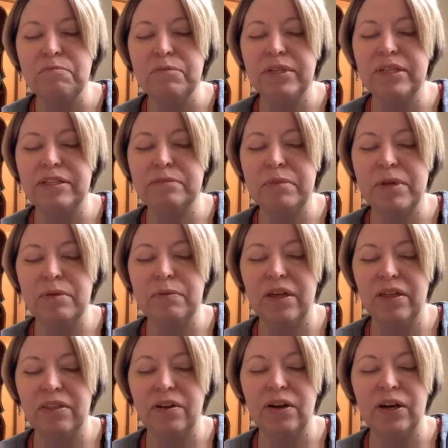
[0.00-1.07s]
Please be
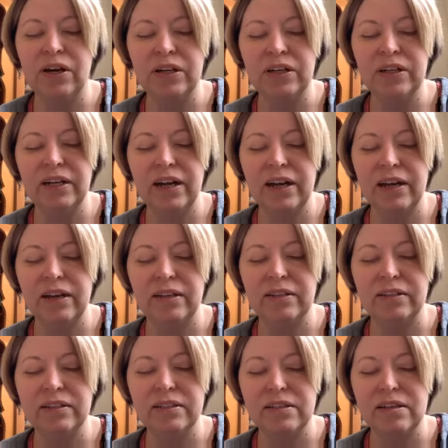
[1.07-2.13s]
with her
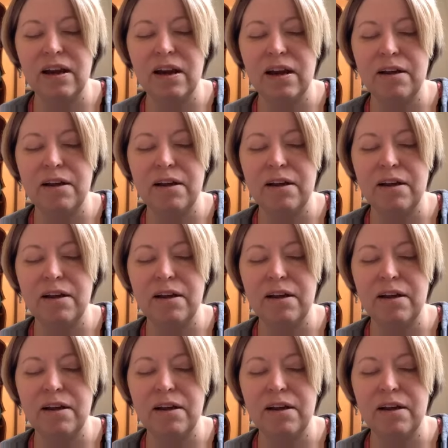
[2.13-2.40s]
and